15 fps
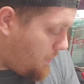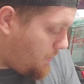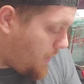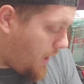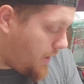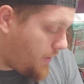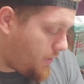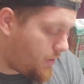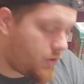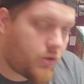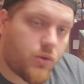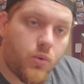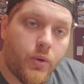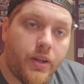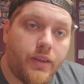minus
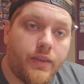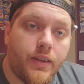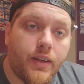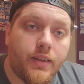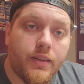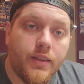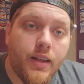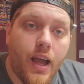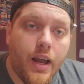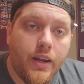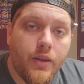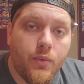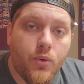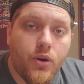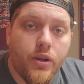
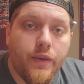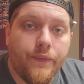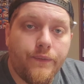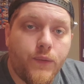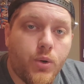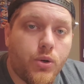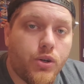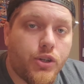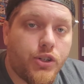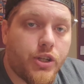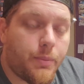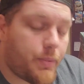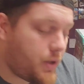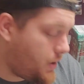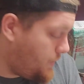$26.91 for
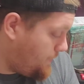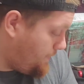shipping.